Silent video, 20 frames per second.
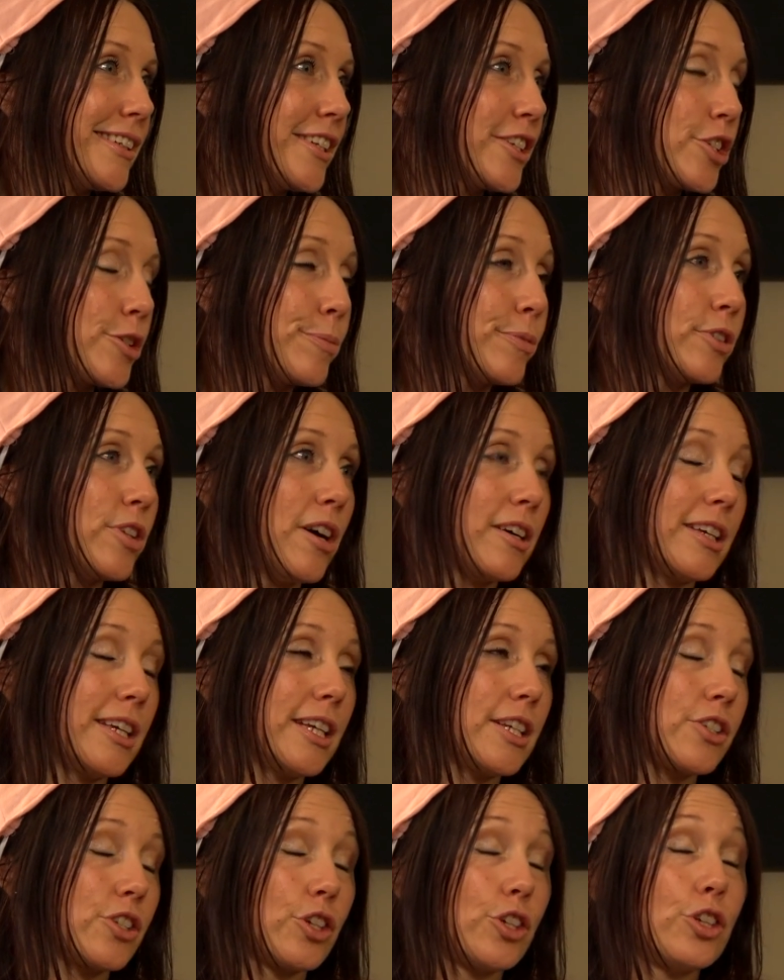So belonging
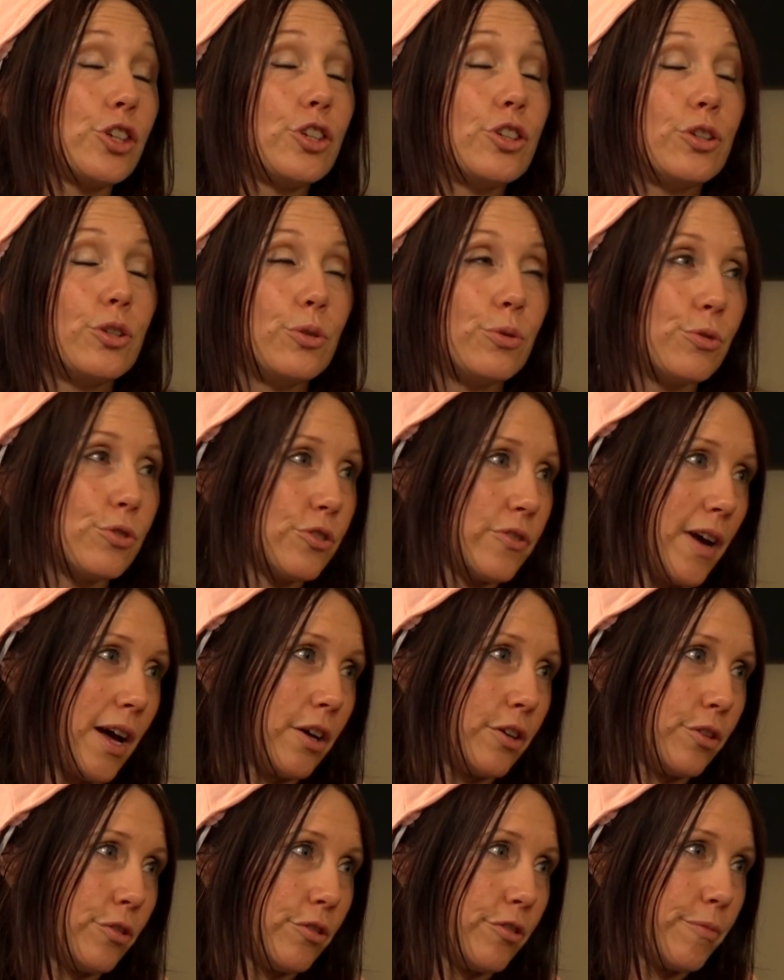is a huge
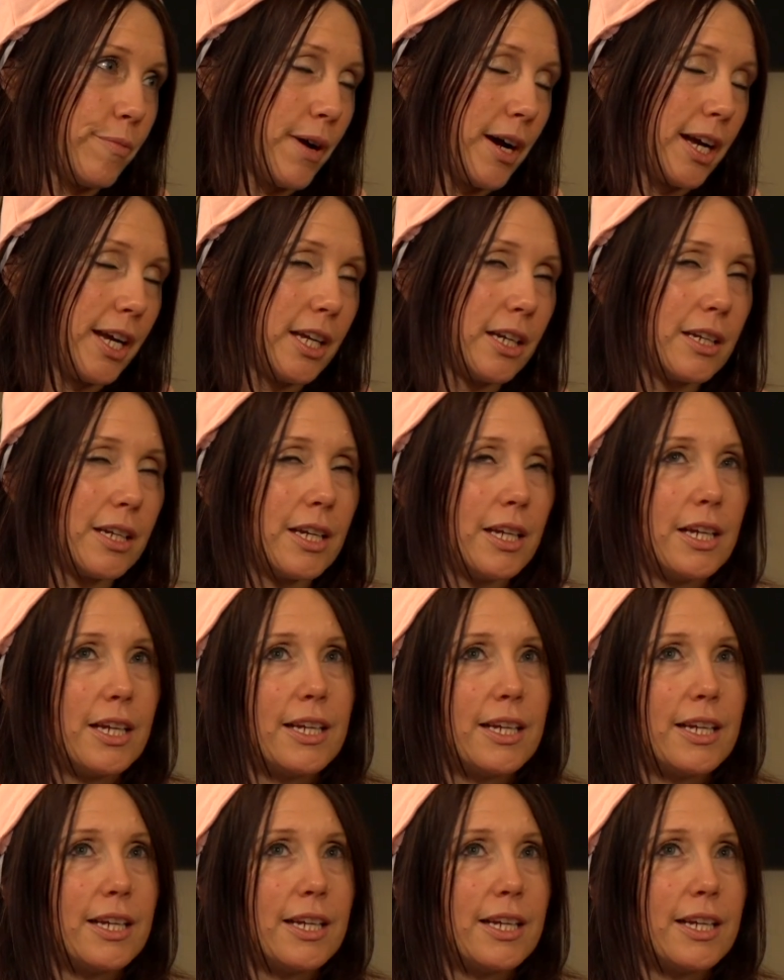value of mine.